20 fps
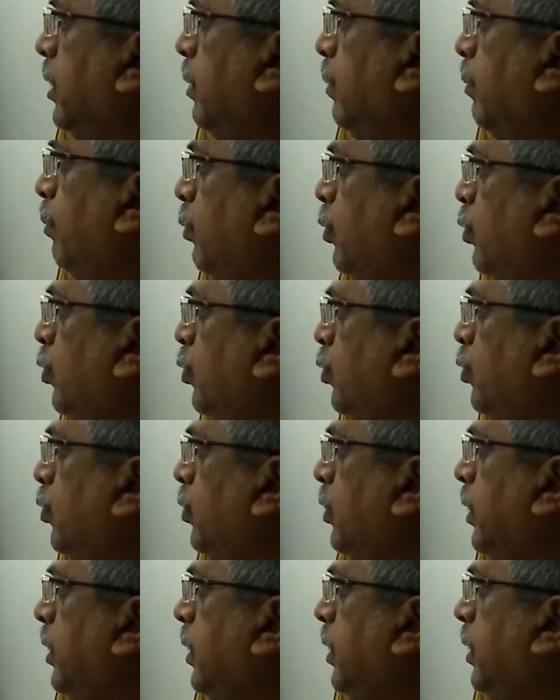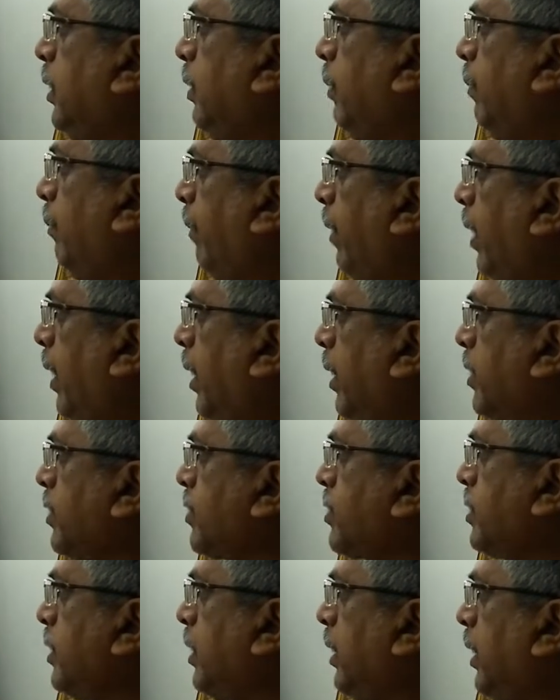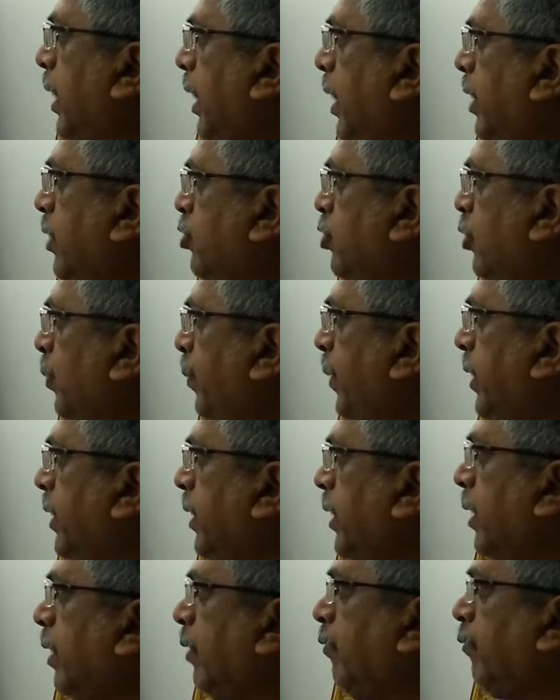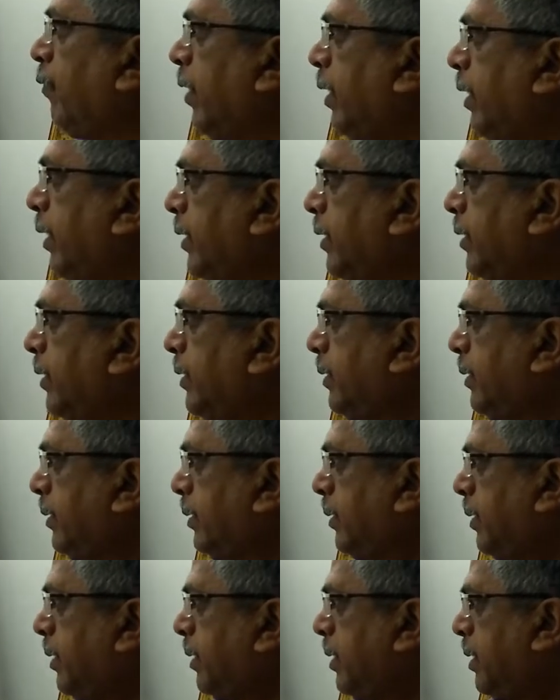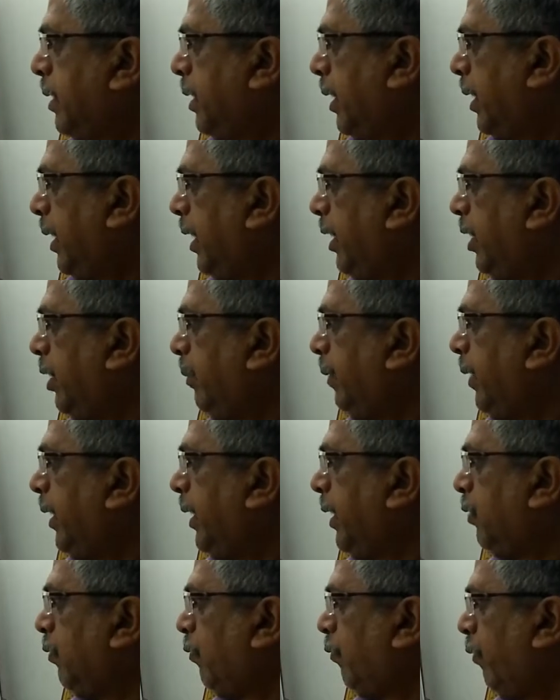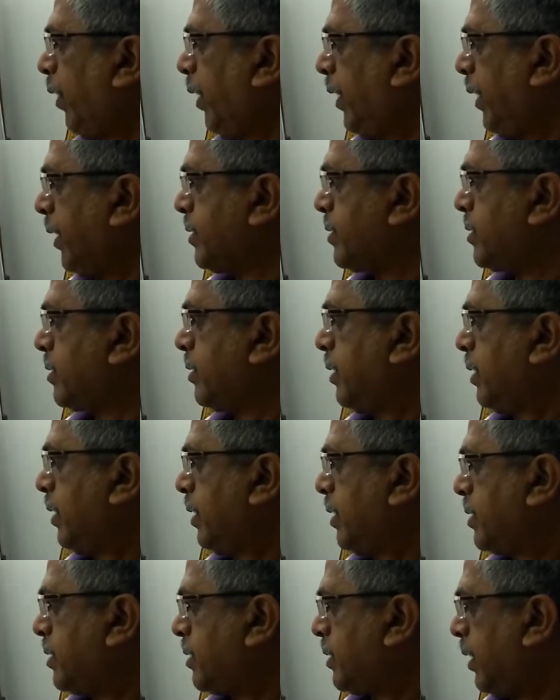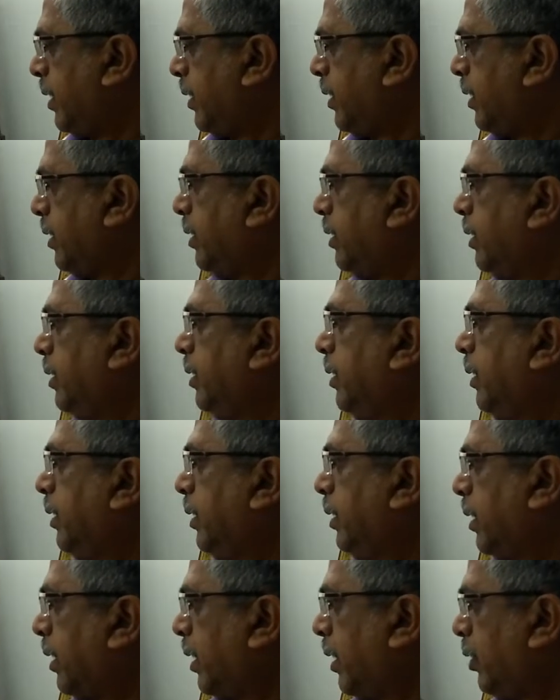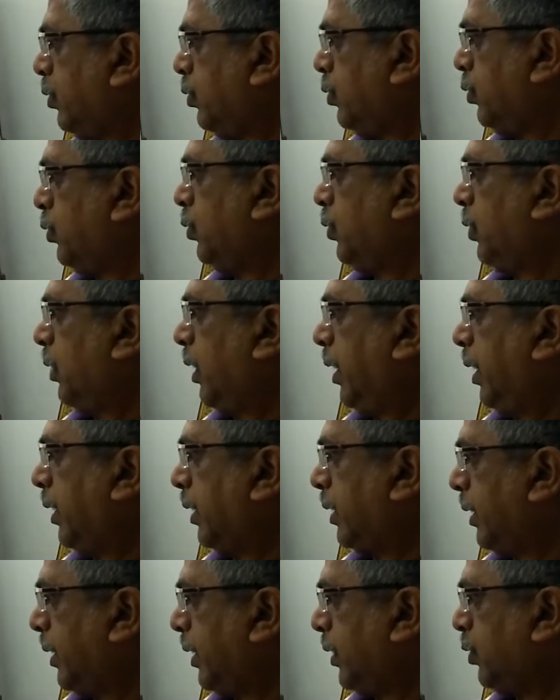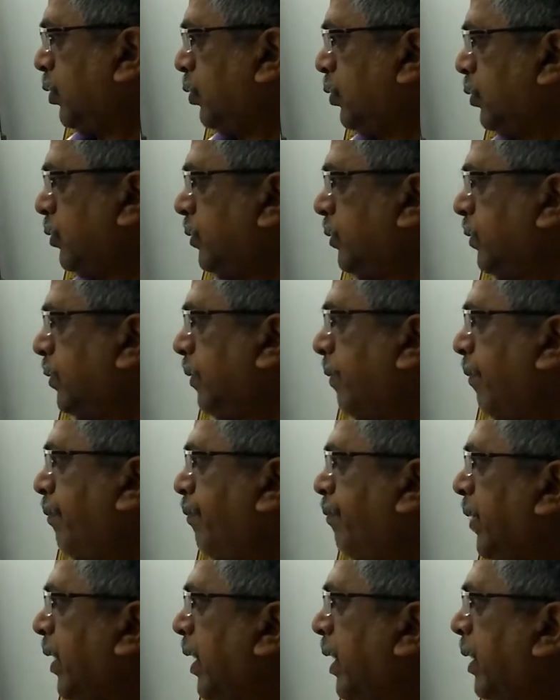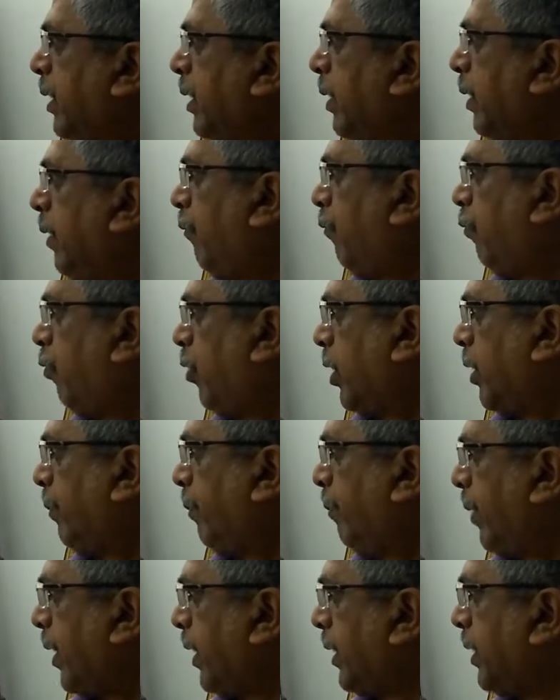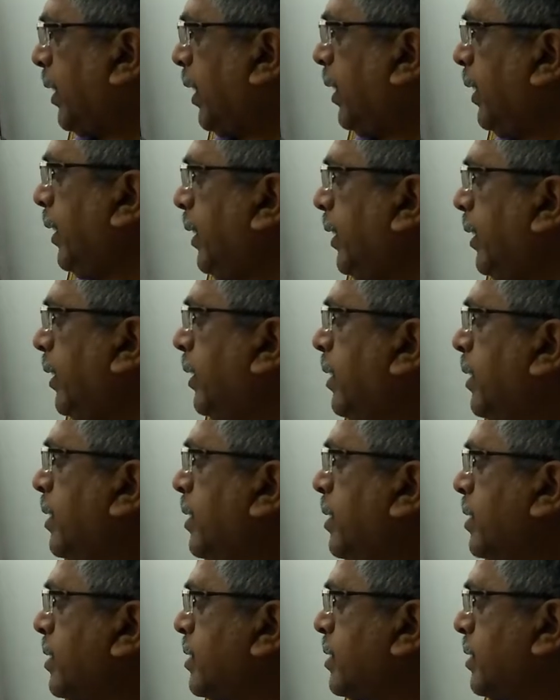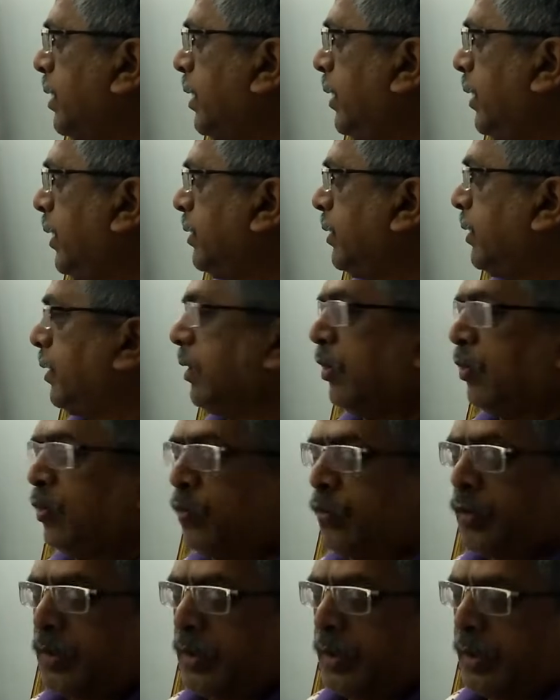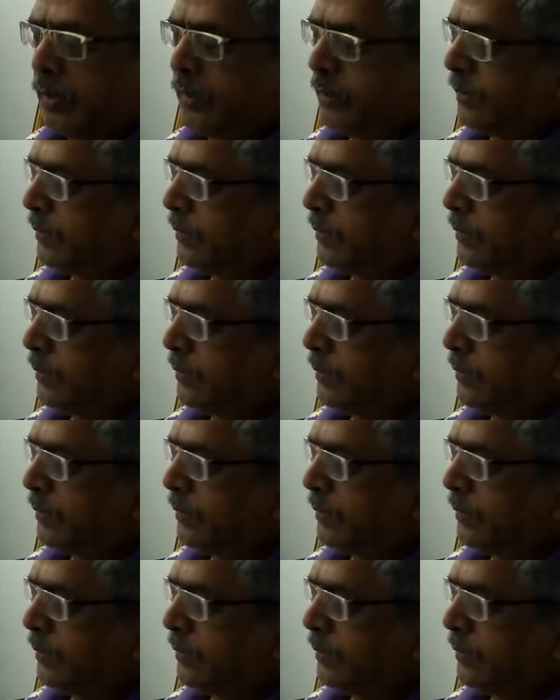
Moon, Mars and Jupiter are friend. Enemy is Venus, Saturn, Rahu and Ketu. For Mercury, Sun is neutral.